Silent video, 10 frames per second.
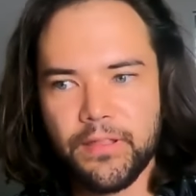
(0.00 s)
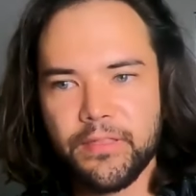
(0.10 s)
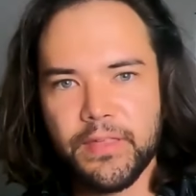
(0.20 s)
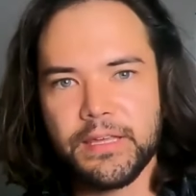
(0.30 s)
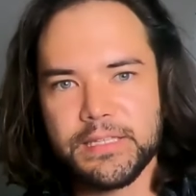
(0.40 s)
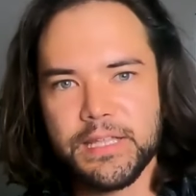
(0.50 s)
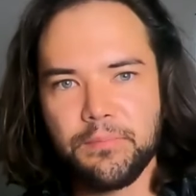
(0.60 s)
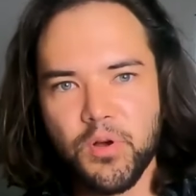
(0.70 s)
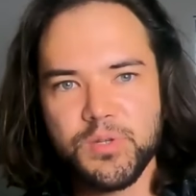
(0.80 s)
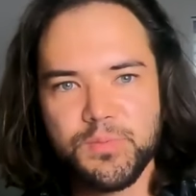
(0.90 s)
things that
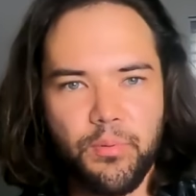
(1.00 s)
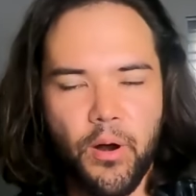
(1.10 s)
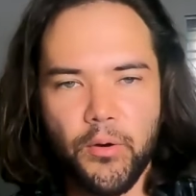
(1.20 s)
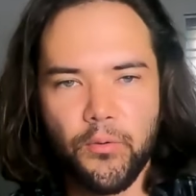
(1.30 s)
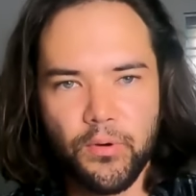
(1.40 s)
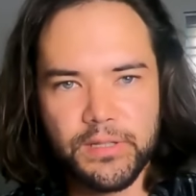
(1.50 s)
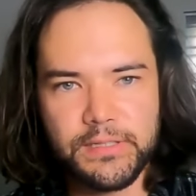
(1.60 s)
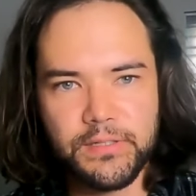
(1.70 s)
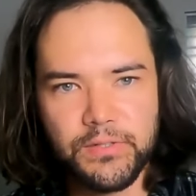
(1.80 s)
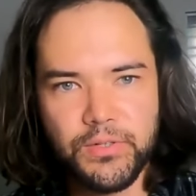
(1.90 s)
most people aren't willing
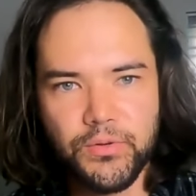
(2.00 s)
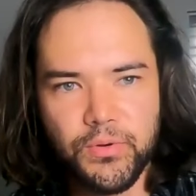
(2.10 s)
to do.